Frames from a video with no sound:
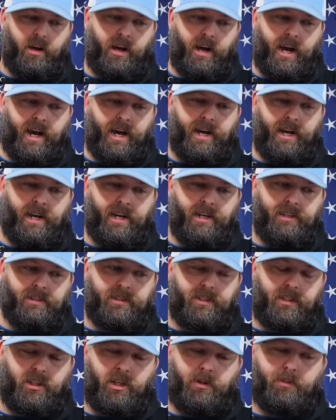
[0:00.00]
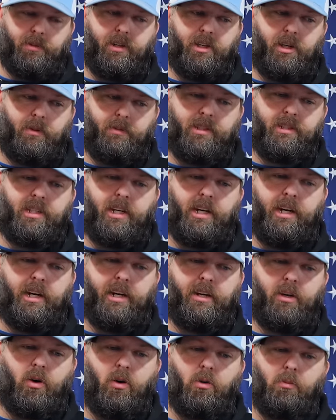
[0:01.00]
as an up and coming
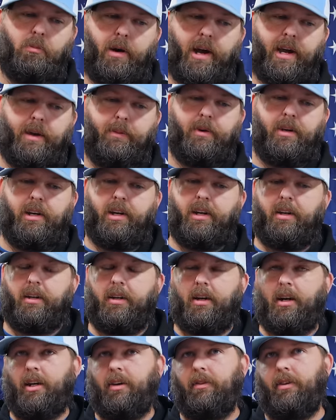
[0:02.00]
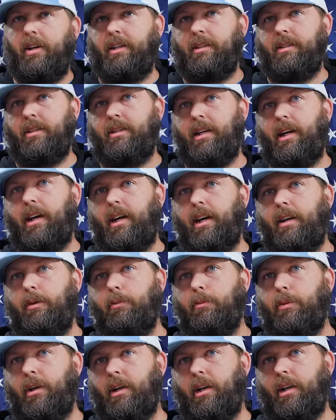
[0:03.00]
tech, or maybe not even as a tech,
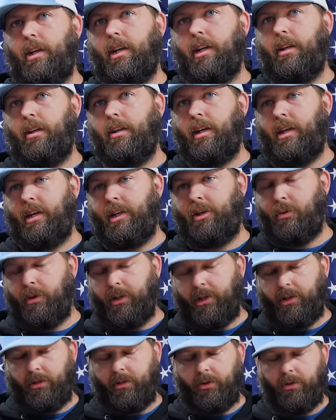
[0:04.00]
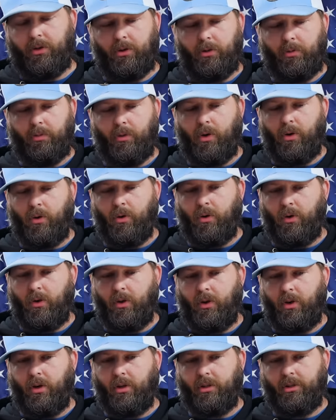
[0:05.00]
but in a quick lube
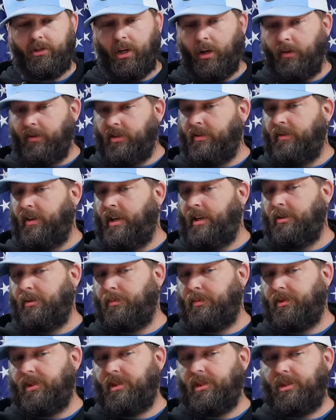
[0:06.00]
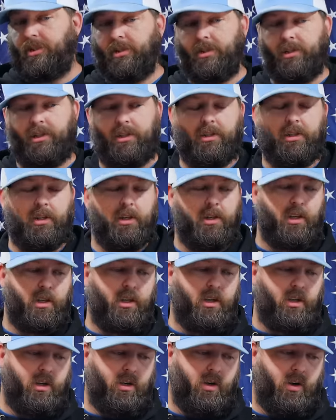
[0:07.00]
or service advisor position,
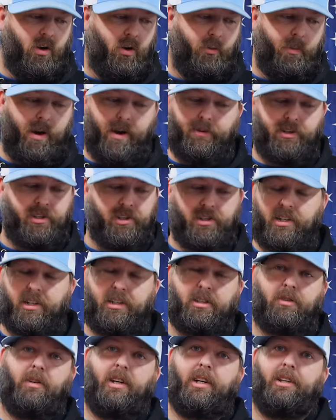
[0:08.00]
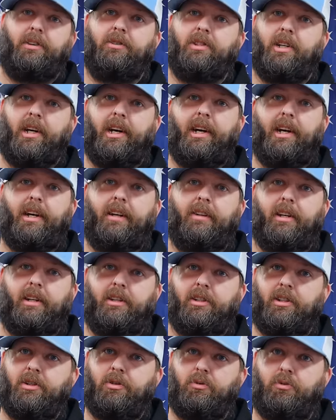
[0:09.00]
or maybe just as a regular tech
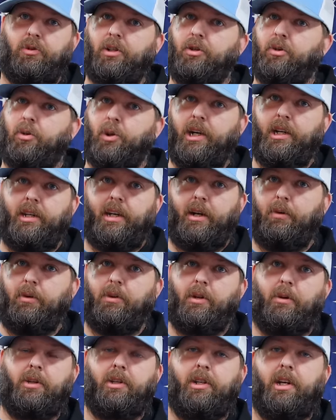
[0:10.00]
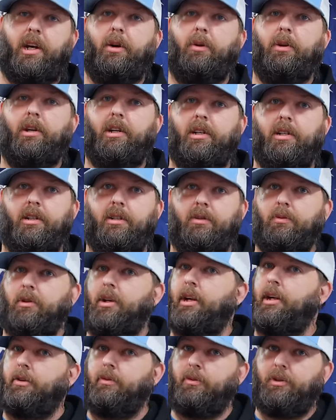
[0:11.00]
that just real quick they want to know what the code is. We're
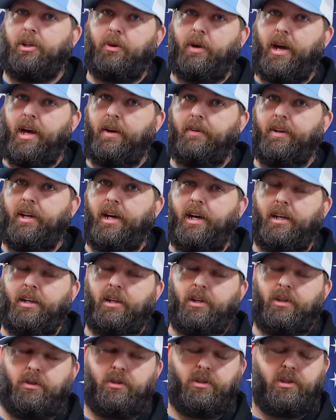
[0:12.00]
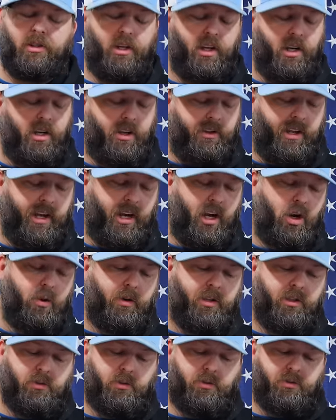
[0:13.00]
not going to sure. do heavy diagnose. They
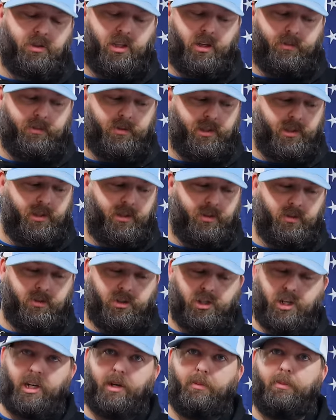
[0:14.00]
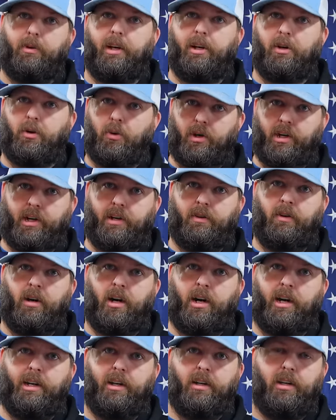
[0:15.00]
always want something cheap and quick,
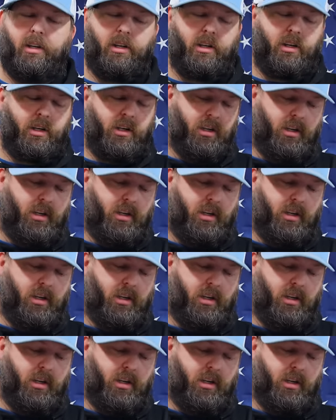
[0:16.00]
right? Mm-hmm.